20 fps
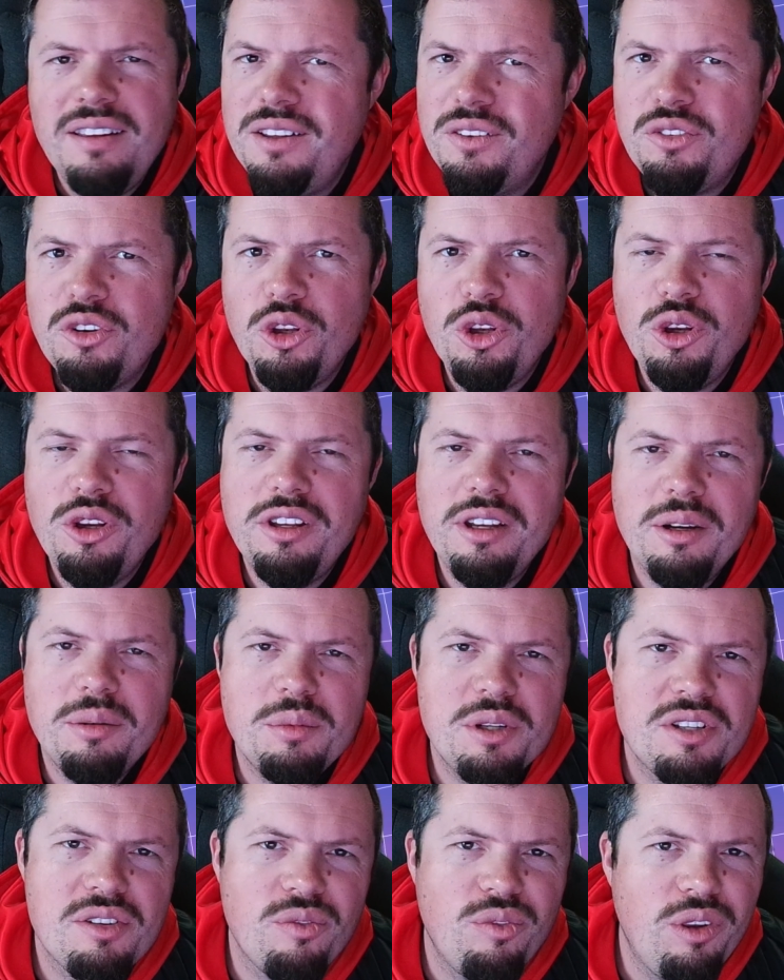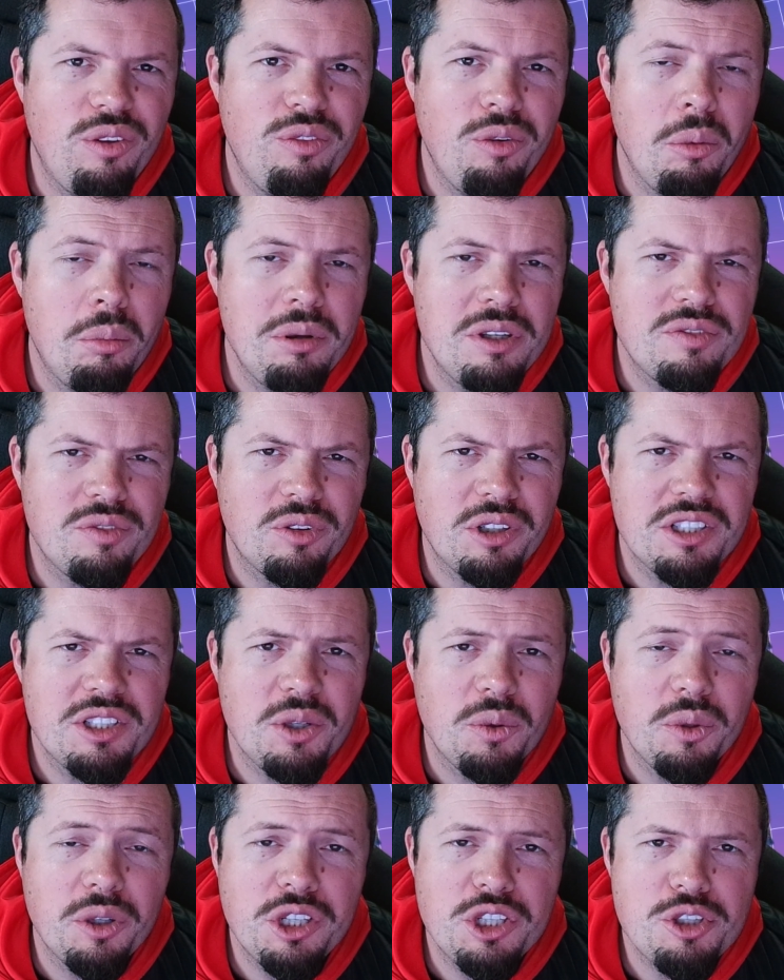If you're new here, I'm Reese of the 4-piece volunteer
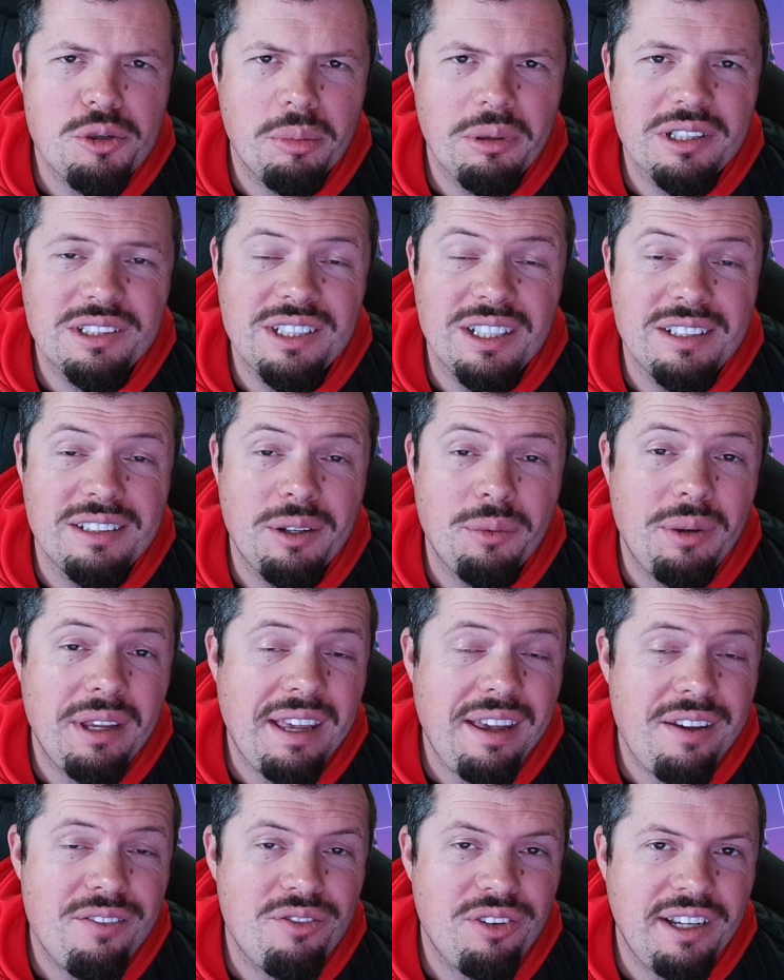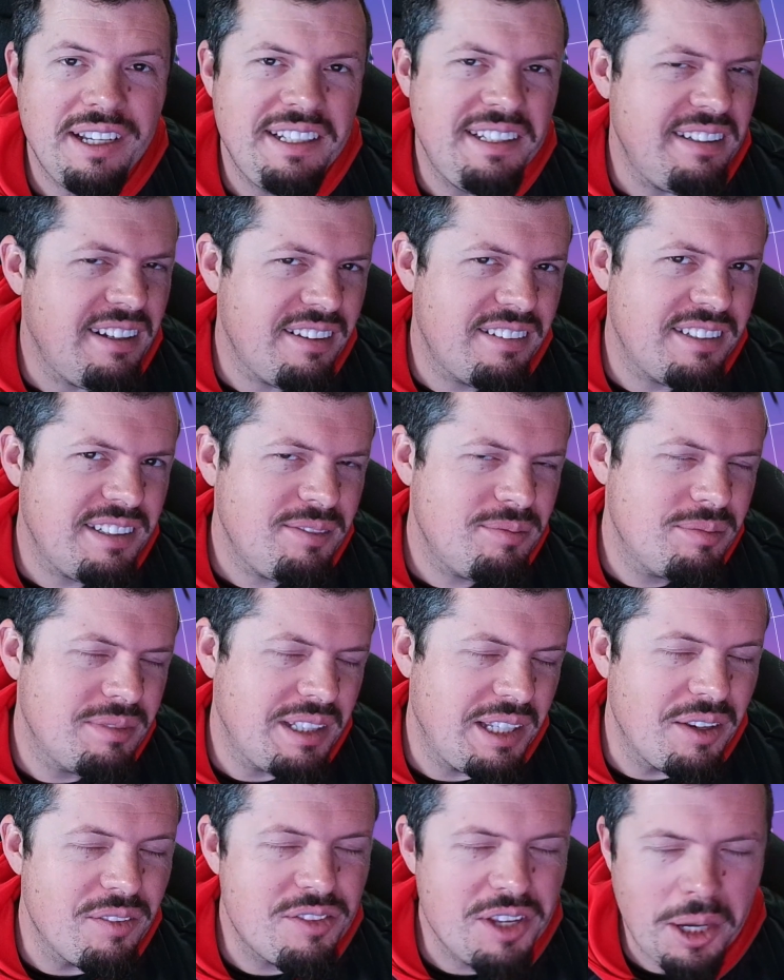WookiE Triple XL, and we have another
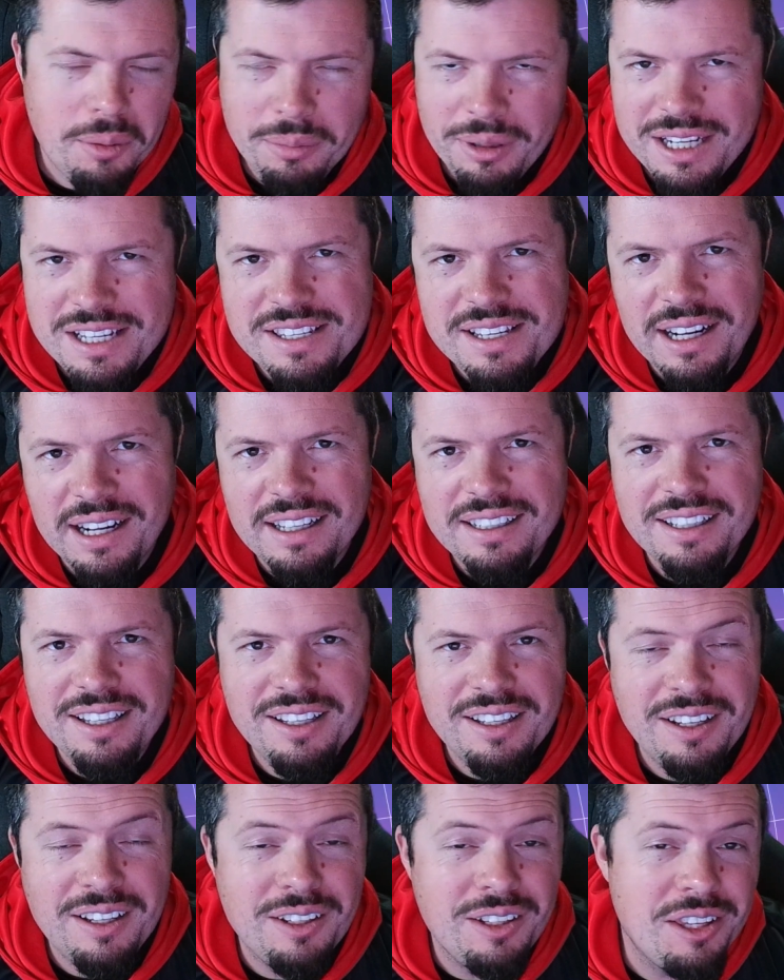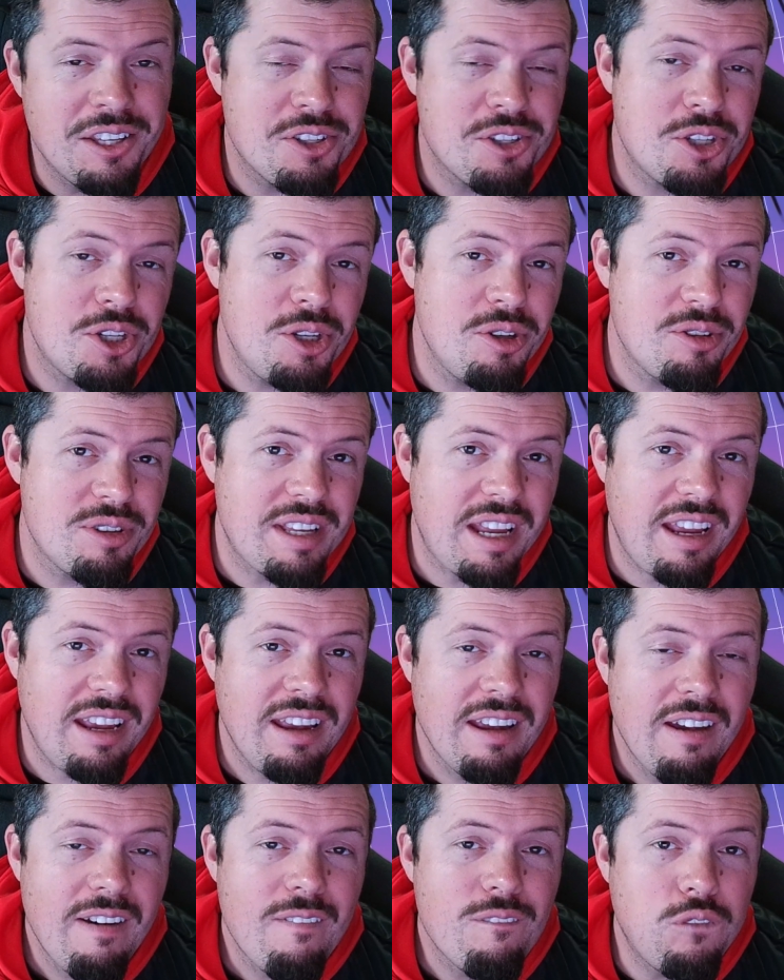Evetech Buys Guide this Tuesday
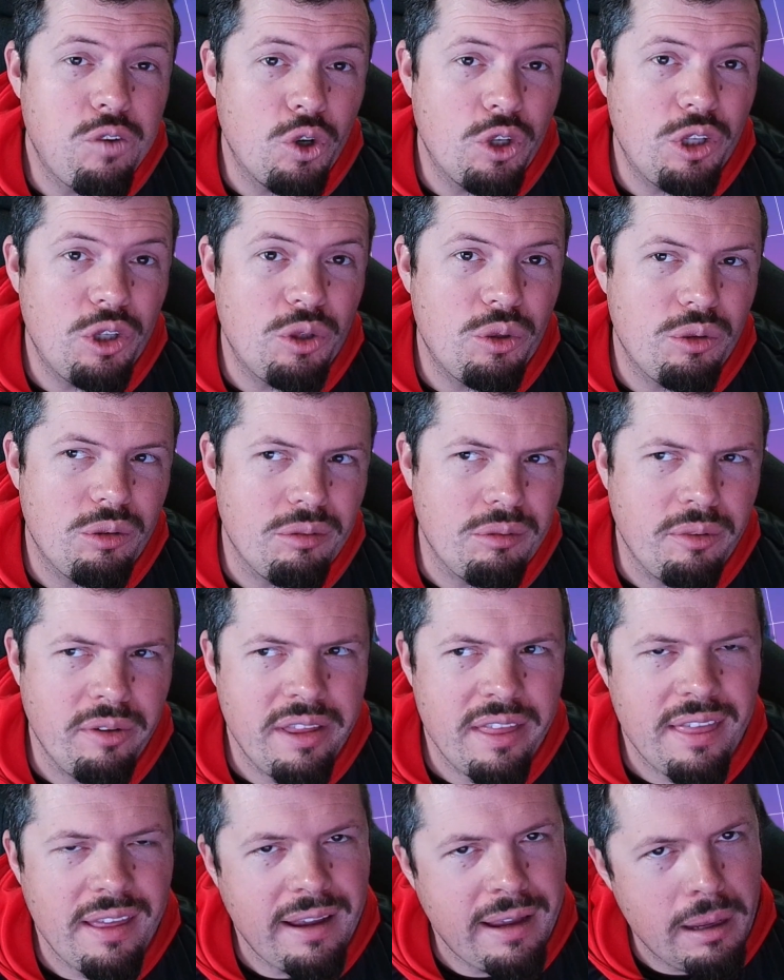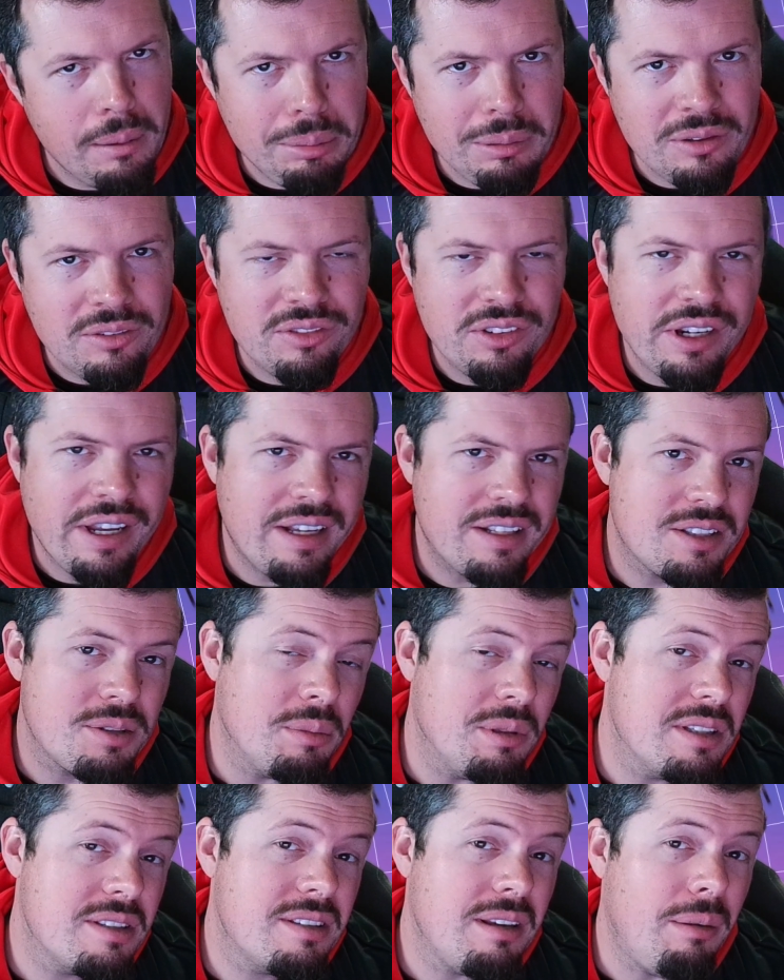for you with a couple of
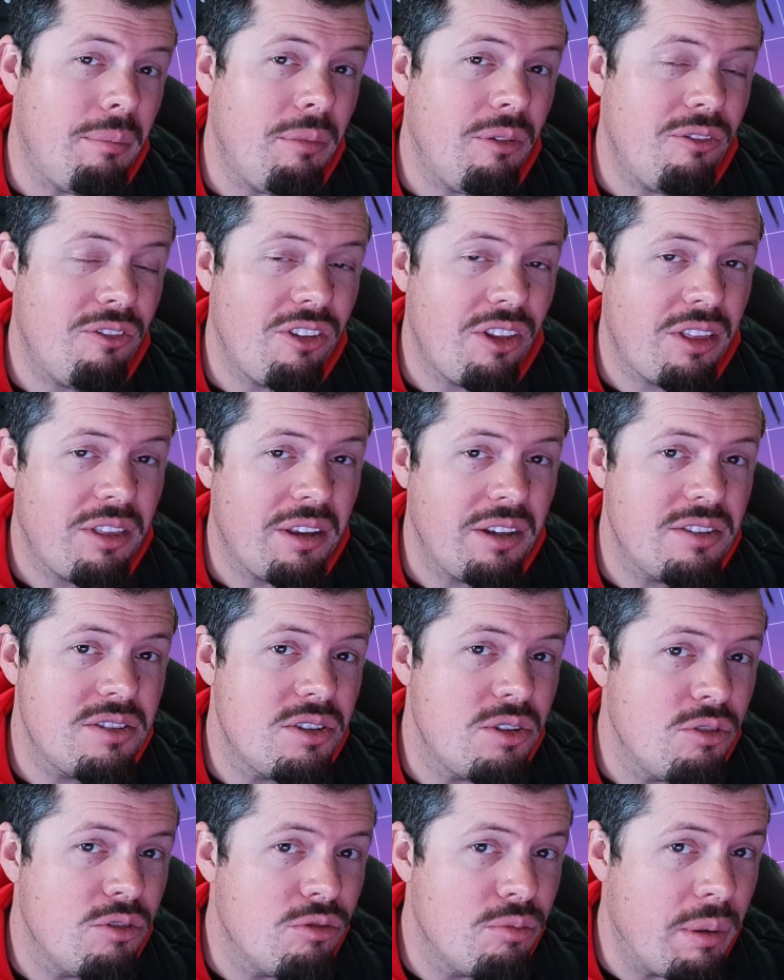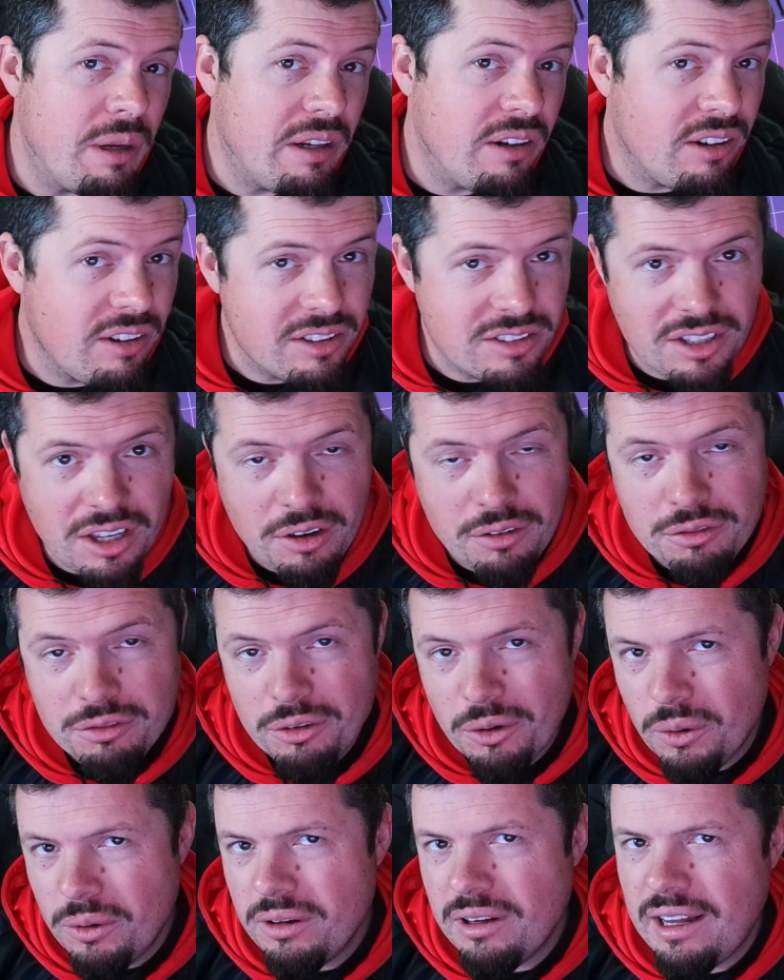announcements. Some of the things you've been asking
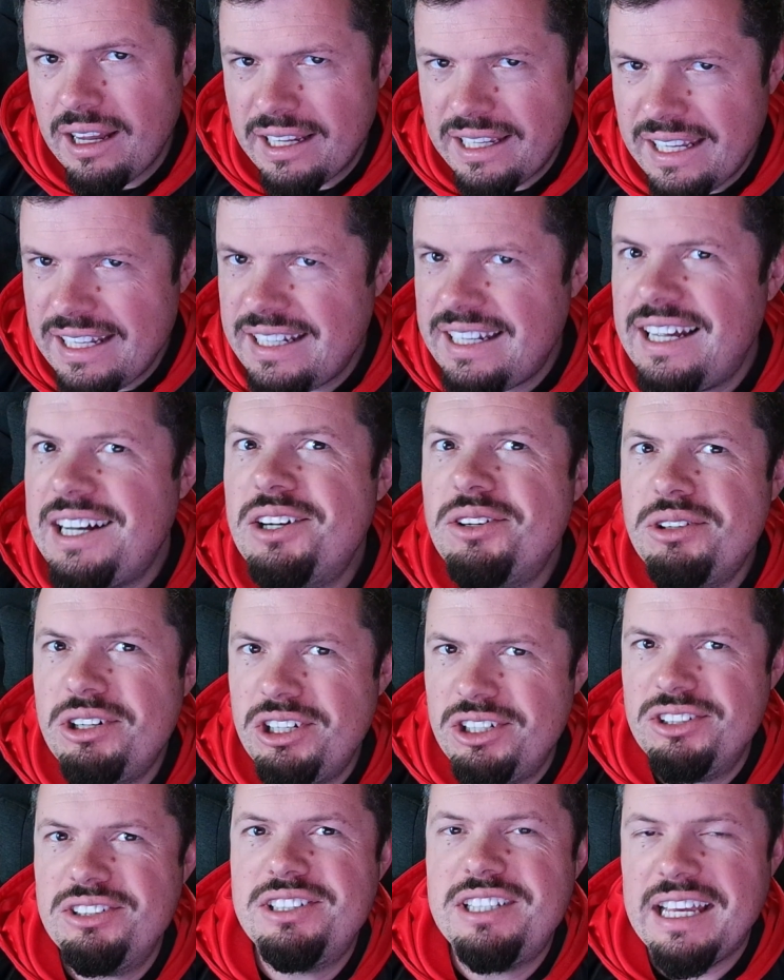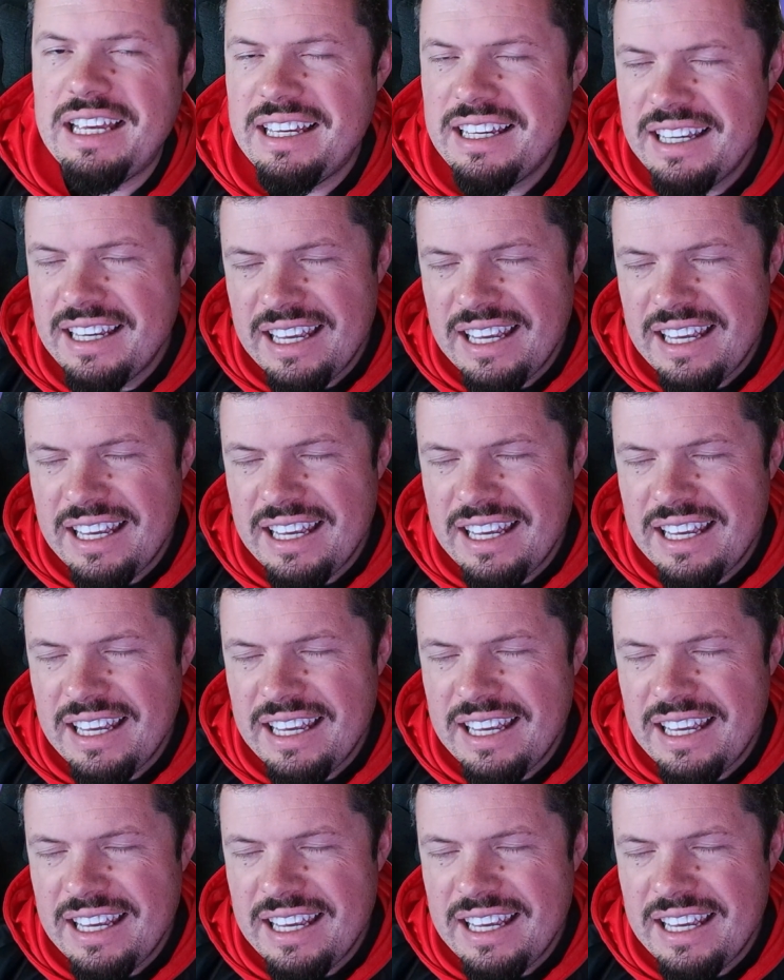for, I can now answer.